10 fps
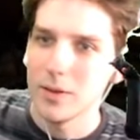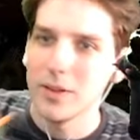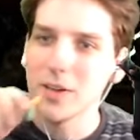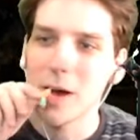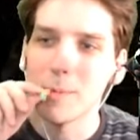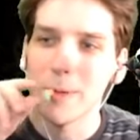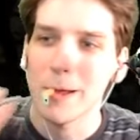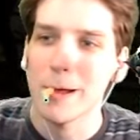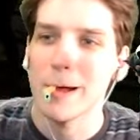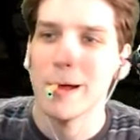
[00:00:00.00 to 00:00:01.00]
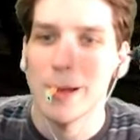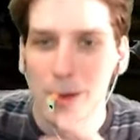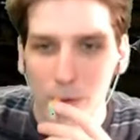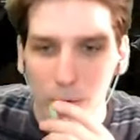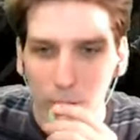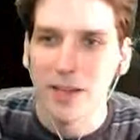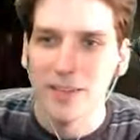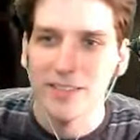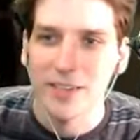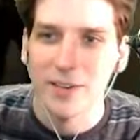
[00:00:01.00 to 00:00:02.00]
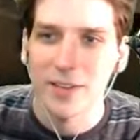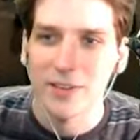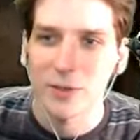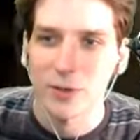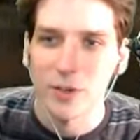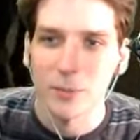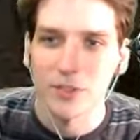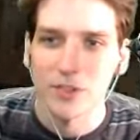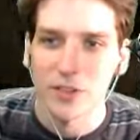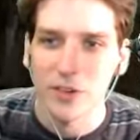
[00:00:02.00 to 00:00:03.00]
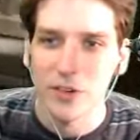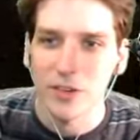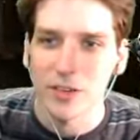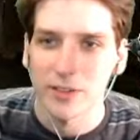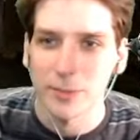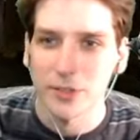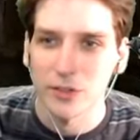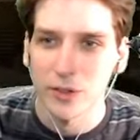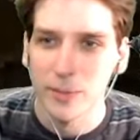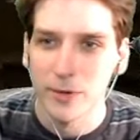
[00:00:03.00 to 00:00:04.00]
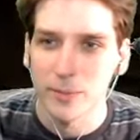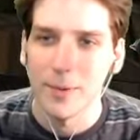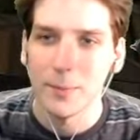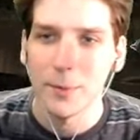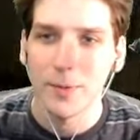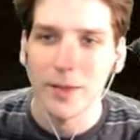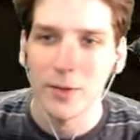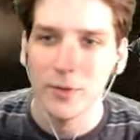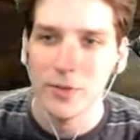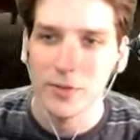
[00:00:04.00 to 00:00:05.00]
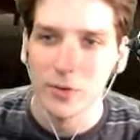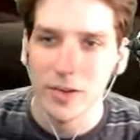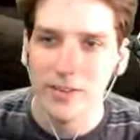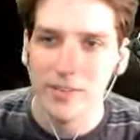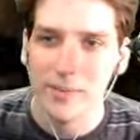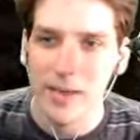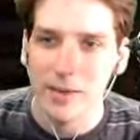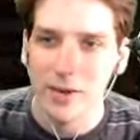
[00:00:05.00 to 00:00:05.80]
Wait, look, I'm like, I, I oh, stick out like a sore I'm thumb, which is good because I'm a streamer. I'm... People will be like, who's this crazy man?